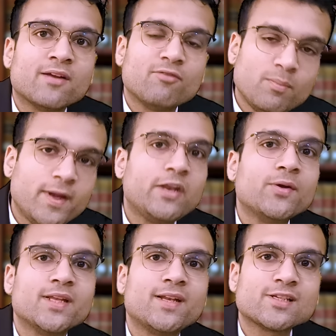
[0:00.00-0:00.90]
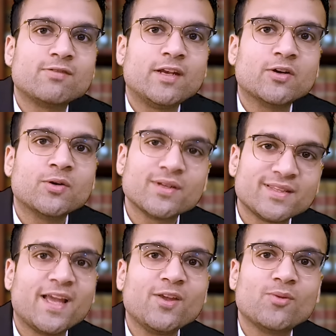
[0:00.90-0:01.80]
We'll meet you in the next video.
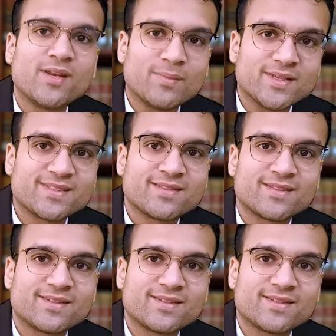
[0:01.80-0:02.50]
Thank you very much.